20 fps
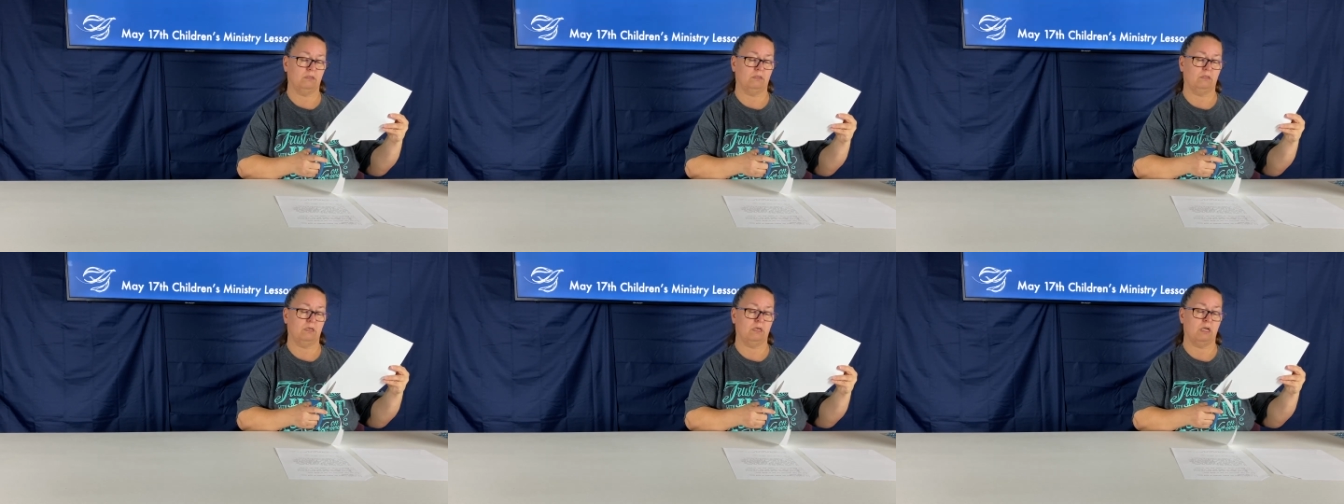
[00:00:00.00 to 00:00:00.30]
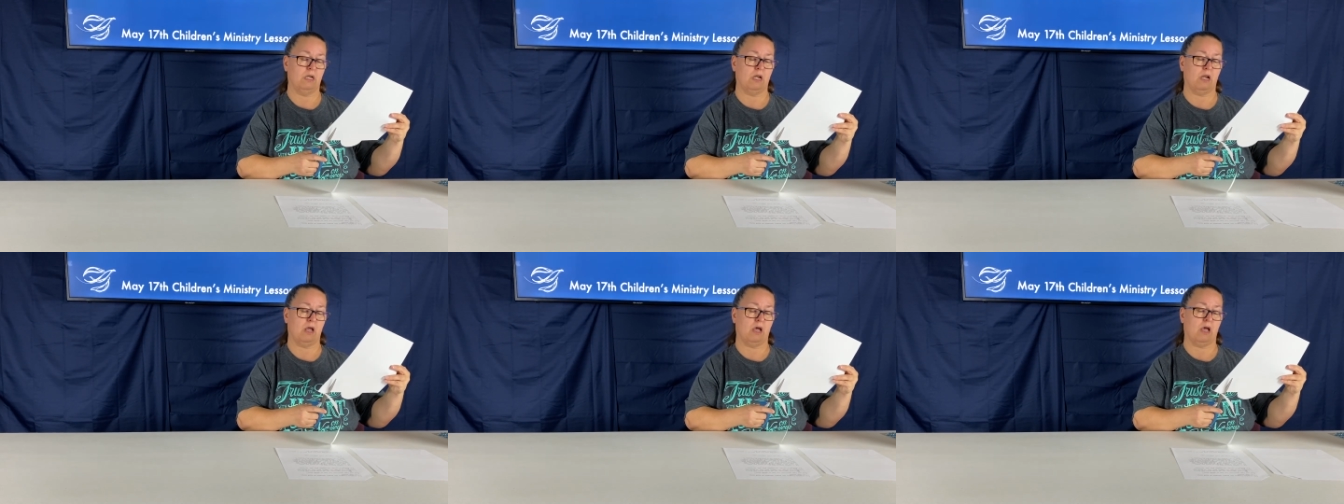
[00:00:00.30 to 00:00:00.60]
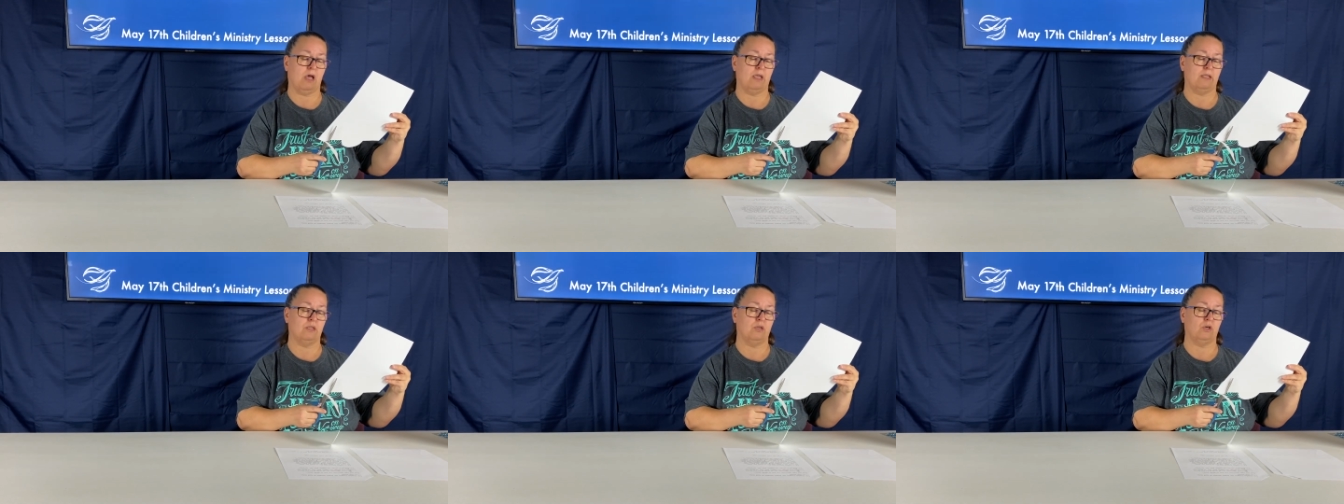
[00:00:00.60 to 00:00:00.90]

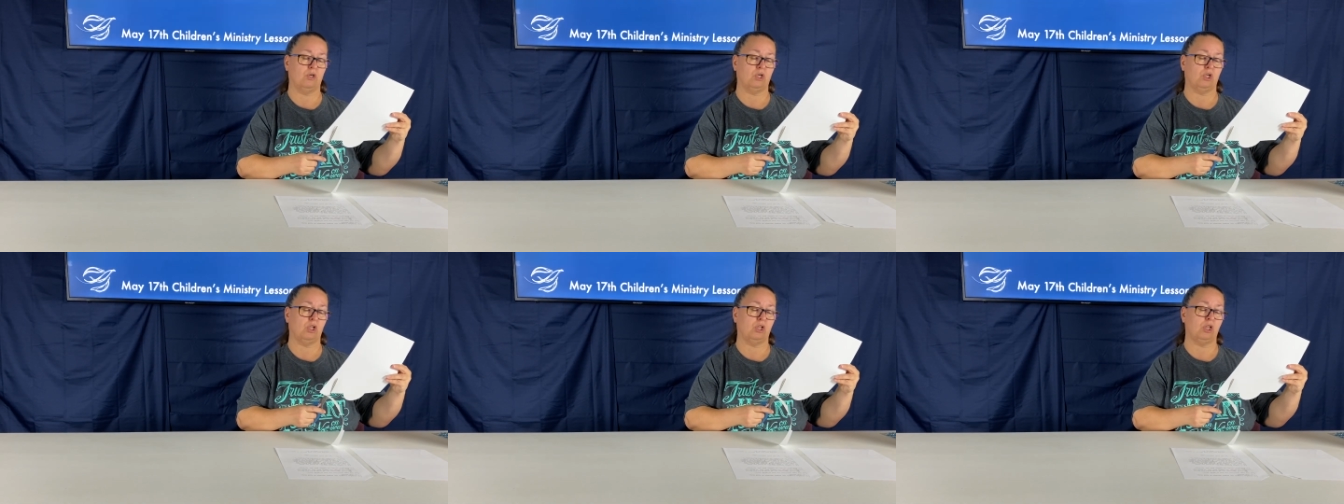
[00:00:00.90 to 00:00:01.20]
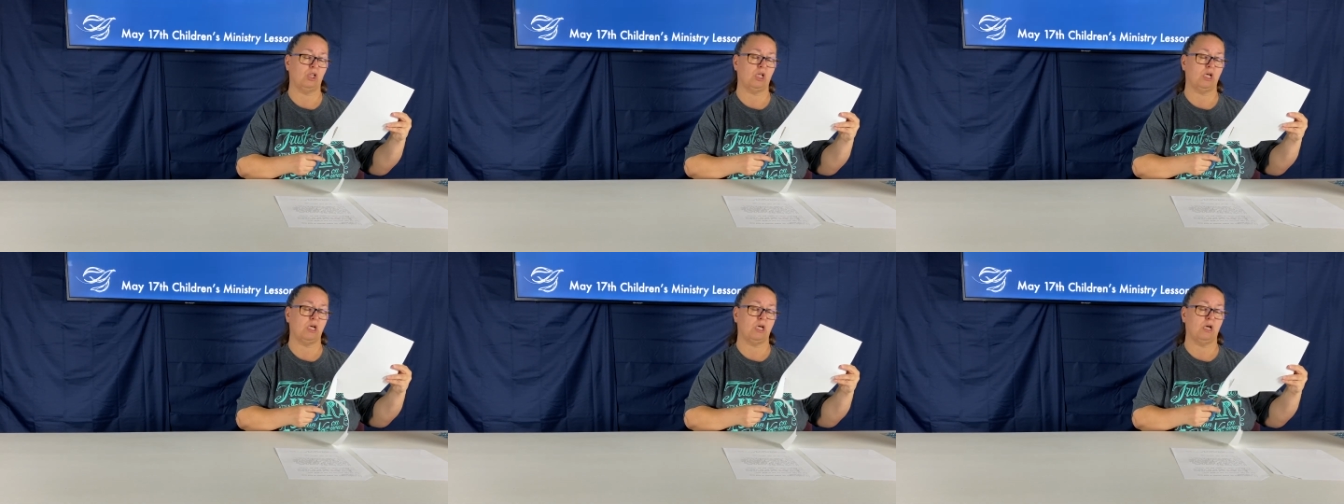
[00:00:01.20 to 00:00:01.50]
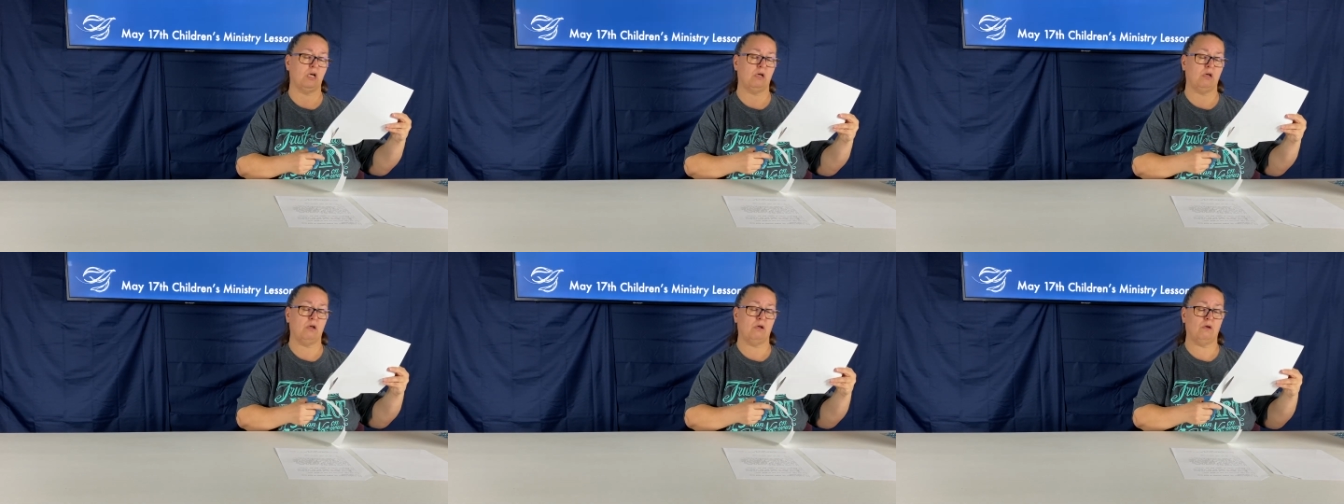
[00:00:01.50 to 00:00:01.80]
not your
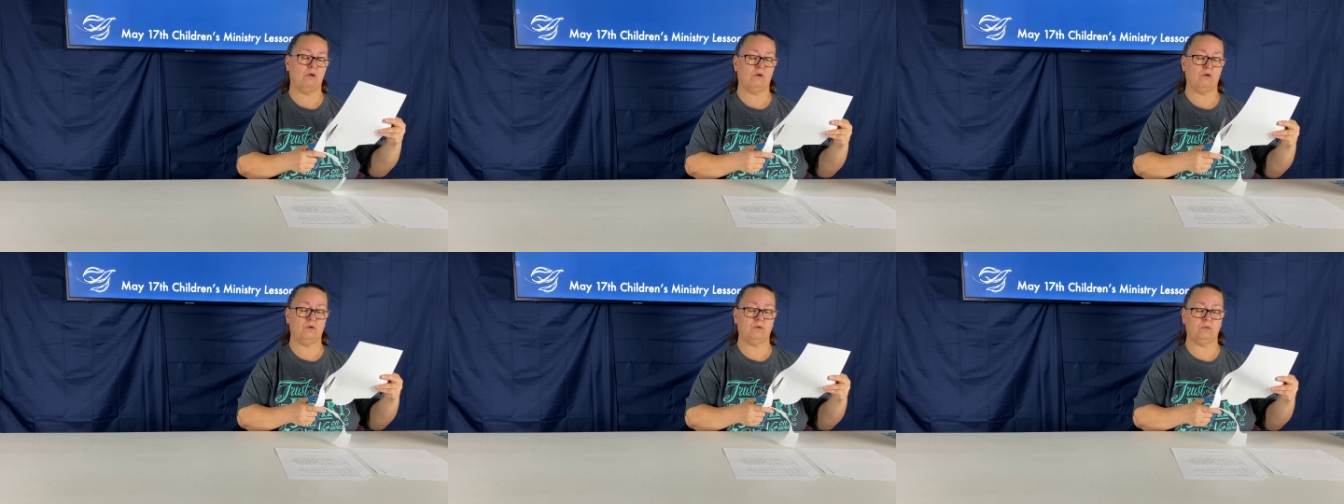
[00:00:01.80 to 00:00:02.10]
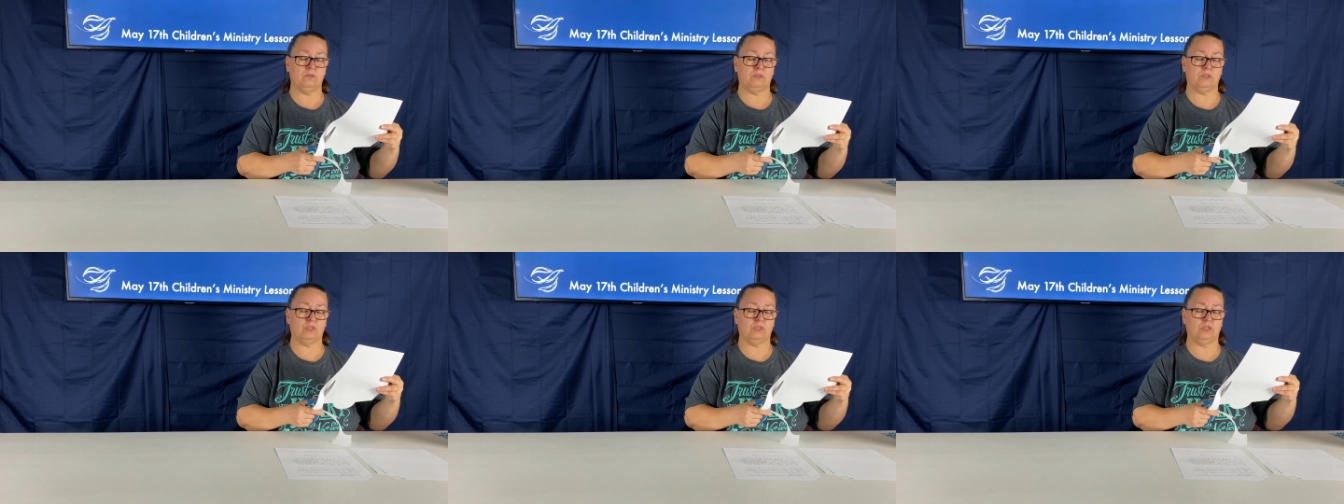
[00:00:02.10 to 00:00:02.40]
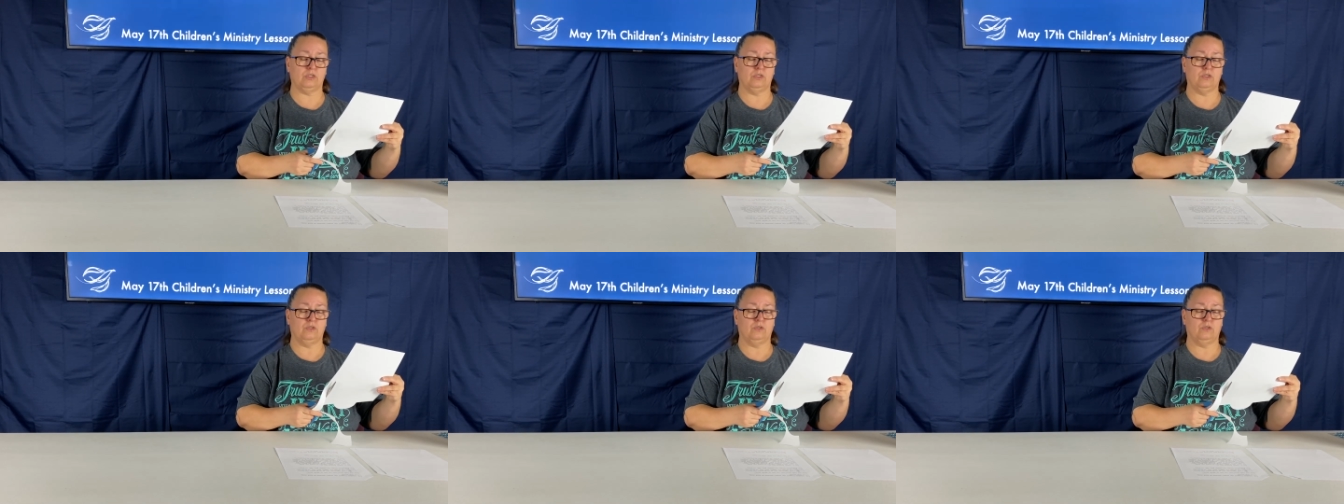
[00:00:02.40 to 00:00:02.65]
clothes,